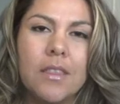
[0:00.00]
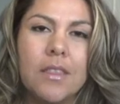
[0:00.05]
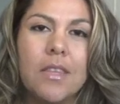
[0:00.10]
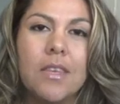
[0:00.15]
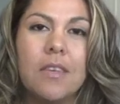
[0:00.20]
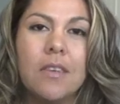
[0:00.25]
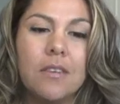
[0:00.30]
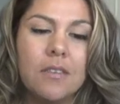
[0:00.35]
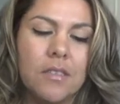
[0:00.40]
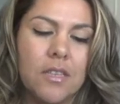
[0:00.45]

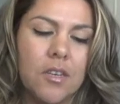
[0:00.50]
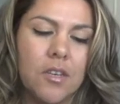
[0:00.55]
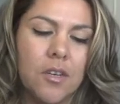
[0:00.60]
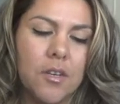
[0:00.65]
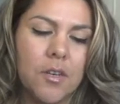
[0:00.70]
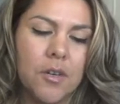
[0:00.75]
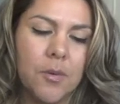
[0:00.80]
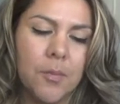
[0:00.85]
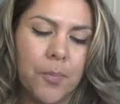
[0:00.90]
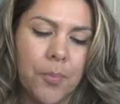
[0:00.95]
these that
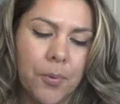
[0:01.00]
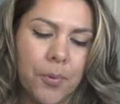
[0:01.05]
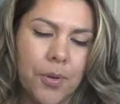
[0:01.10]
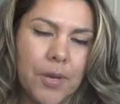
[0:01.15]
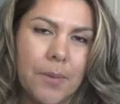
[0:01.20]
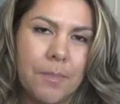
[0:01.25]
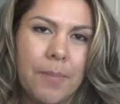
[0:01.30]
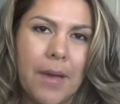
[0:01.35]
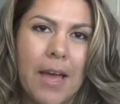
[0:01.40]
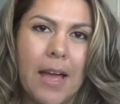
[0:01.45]
are
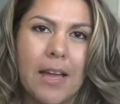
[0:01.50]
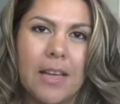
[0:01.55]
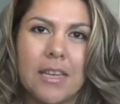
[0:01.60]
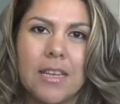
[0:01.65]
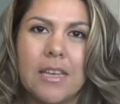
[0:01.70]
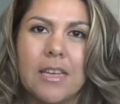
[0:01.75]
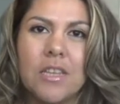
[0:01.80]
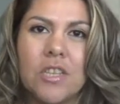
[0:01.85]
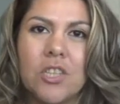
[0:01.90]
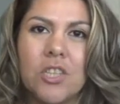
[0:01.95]

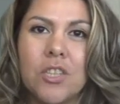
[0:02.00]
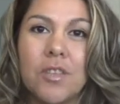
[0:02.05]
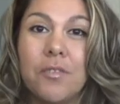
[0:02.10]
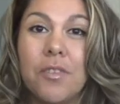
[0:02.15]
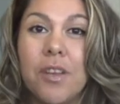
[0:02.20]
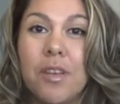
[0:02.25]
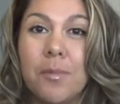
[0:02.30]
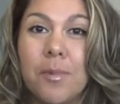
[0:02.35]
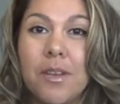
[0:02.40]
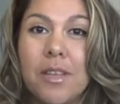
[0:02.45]
pre-packaged. If
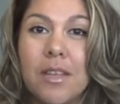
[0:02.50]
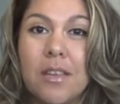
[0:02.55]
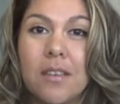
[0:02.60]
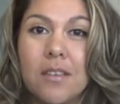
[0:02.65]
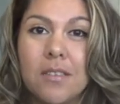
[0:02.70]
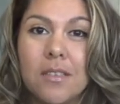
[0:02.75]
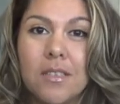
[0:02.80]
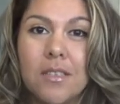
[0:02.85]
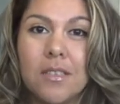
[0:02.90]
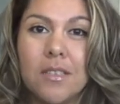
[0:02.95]
anybody
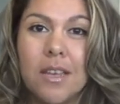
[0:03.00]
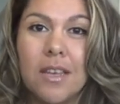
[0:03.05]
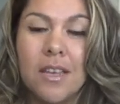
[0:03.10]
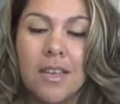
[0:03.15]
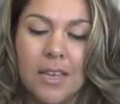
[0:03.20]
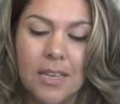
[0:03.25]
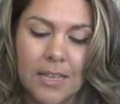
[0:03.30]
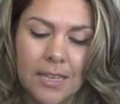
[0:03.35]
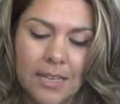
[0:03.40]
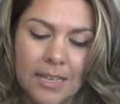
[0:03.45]
else
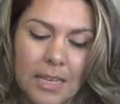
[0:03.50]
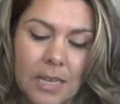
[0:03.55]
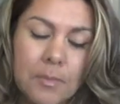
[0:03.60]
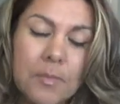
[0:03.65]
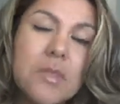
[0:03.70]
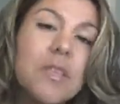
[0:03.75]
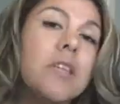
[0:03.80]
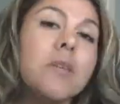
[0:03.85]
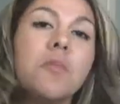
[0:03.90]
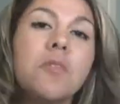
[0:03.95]

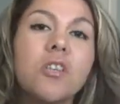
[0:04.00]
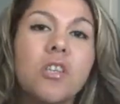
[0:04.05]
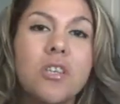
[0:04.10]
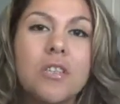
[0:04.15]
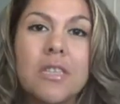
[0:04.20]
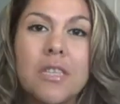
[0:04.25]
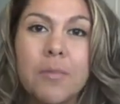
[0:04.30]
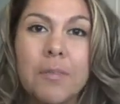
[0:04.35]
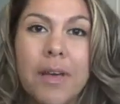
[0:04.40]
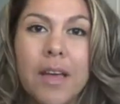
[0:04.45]
keeps an
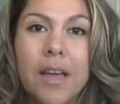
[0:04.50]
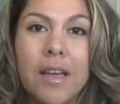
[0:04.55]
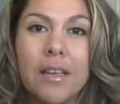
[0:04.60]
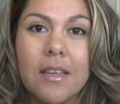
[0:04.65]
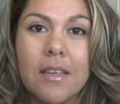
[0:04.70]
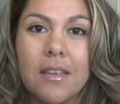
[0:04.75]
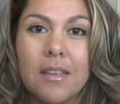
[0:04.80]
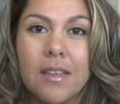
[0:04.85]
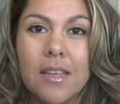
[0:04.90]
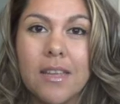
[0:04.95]
emergency
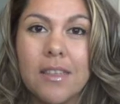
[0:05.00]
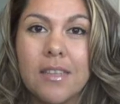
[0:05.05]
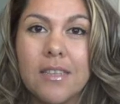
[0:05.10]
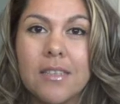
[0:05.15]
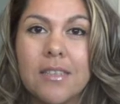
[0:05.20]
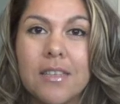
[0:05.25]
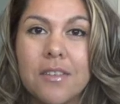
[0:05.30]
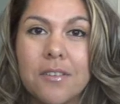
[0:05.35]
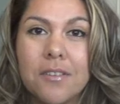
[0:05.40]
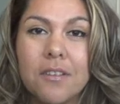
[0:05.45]
bag like
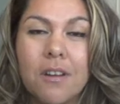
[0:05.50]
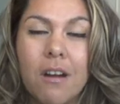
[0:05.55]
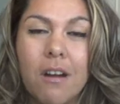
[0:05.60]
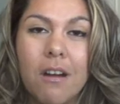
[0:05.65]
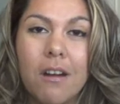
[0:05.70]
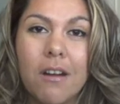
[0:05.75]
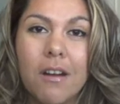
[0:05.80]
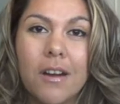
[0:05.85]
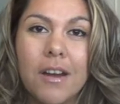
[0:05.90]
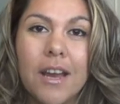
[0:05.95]
this in their
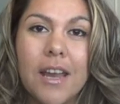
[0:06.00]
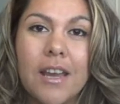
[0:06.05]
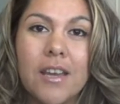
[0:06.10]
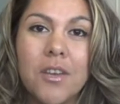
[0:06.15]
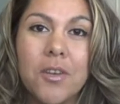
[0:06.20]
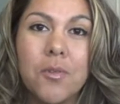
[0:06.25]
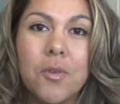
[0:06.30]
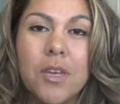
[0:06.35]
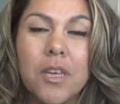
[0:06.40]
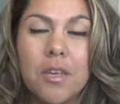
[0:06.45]
car
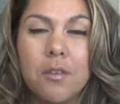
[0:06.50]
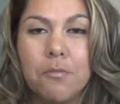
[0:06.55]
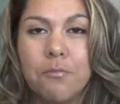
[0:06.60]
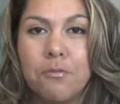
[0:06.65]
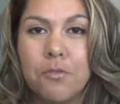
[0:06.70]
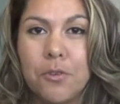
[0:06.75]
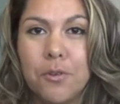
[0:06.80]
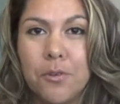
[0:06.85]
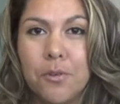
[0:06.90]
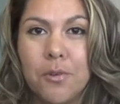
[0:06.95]
and you keep
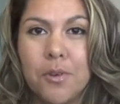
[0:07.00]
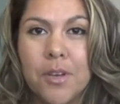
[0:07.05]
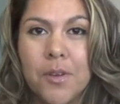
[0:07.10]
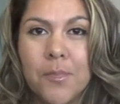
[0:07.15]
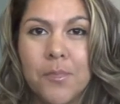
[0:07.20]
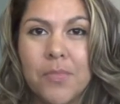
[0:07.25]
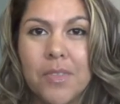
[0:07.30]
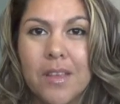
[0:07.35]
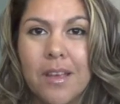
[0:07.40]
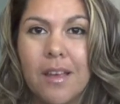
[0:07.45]
food,
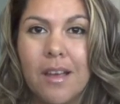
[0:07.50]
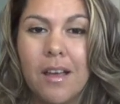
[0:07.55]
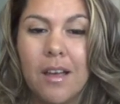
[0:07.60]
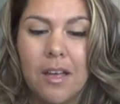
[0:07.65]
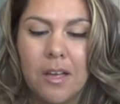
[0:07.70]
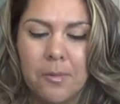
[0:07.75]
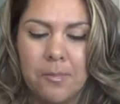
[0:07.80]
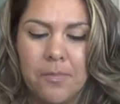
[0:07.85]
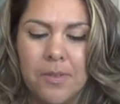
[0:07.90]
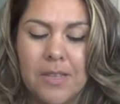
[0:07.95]

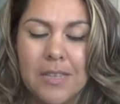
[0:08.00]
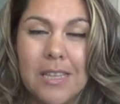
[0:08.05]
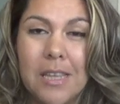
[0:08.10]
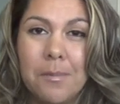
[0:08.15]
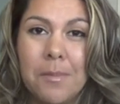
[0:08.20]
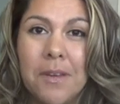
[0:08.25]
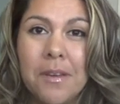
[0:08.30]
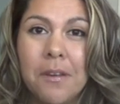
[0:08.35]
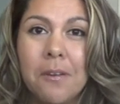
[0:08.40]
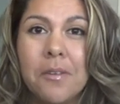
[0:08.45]

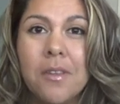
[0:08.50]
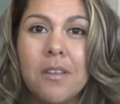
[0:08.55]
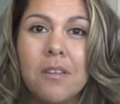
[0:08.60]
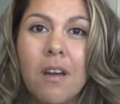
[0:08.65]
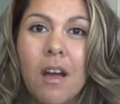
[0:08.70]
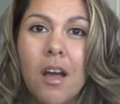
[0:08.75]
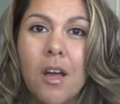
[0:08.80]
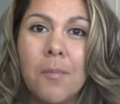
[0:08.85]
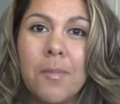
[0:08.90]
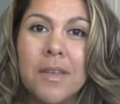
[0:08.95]
let me know in the
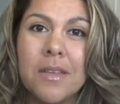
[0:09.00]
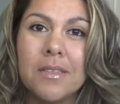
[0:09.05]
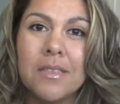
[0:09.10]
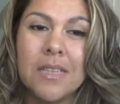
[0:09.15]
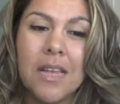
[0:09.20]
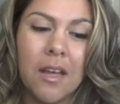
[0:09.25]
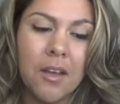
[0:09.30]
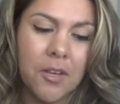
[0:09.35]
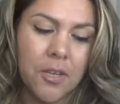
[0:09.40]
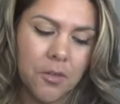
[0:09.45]
comments
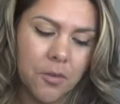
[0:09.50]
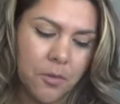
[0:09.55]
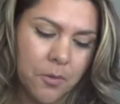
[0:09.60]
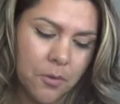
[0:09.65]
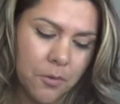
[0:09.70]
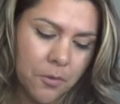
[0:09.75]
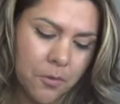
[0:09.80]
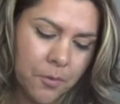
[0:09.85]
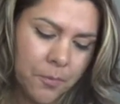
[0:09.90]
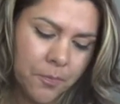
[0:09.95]
how
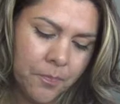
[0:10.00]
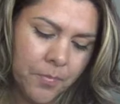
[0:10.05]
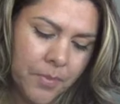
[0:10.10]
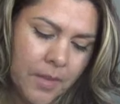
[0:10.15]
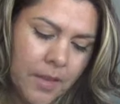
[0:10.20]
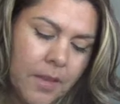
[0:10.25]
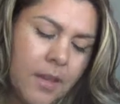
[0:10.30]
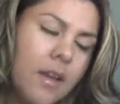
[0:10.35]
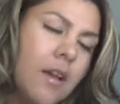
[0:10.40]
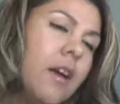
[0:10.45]
you
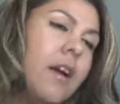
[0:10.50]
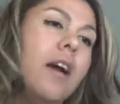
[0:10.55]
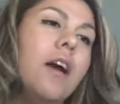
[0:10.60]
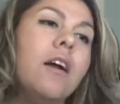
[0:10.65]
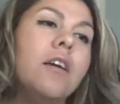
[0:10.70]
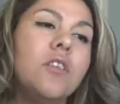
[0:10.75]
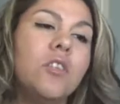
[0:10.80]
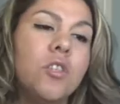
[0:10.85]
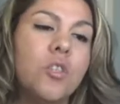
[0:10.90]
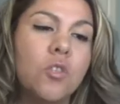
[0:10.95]

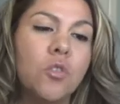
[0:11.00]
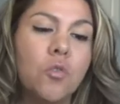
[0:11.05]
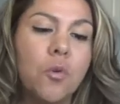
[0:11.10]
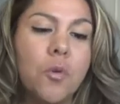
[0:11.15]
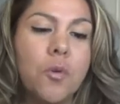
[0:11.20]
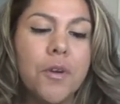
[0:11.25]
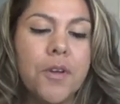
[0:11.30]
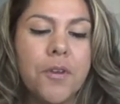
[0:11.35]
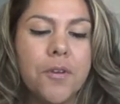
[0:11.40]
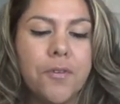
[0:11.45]

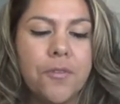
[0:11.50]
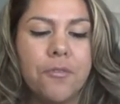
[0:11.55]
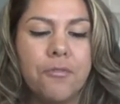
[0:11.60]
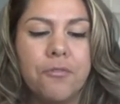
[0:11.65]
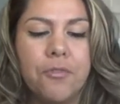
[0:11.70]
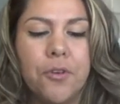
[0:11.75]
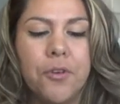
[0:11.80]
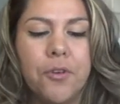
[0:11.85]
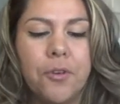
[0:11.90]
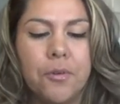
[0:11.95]
store your
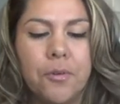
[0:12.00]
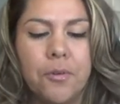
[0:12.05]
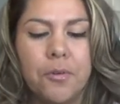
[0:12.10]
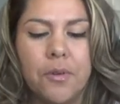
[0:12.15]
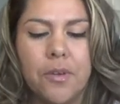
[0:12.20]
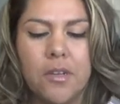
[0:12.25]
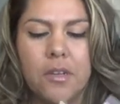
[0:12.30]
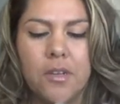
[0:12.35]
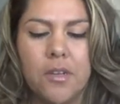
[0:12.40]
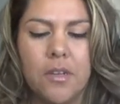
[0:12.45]

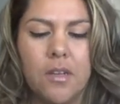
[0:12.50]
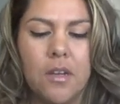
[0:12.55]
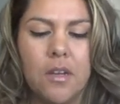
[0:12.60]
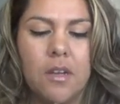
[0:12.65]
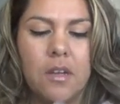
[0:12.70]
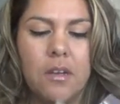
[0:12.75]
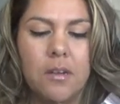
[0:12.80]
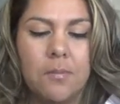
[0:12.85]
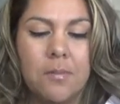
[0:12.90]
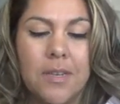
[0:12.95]
food,
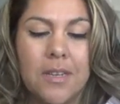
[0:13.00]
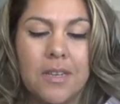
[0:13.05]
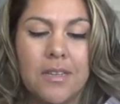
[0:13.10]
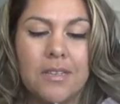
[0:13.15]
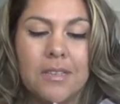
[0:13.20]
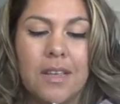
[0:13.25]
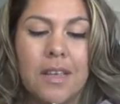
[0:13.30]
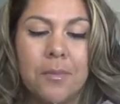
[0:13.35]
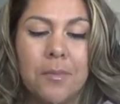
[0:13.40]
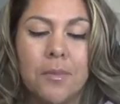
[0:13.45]

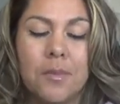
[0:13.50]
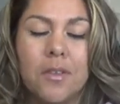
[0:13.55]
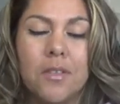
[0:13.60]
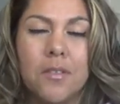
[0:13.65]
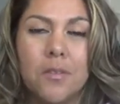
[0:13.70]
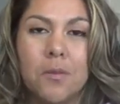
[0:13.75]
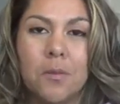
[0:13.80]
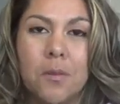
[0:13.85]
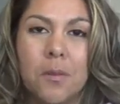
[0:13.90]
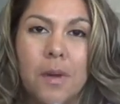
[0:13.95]
because I really
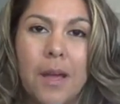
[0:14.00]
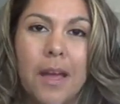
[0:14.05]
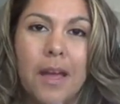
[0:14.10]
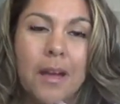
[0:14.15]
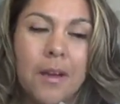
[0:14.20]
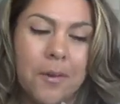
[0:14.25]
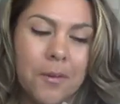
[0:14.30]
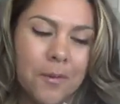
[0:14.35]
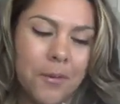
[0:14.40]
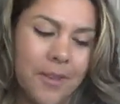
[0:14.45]
don't know
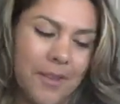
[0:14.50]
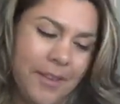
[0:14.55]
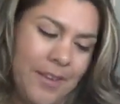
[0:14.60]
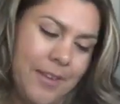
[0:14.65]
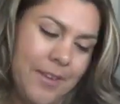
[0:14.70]
how.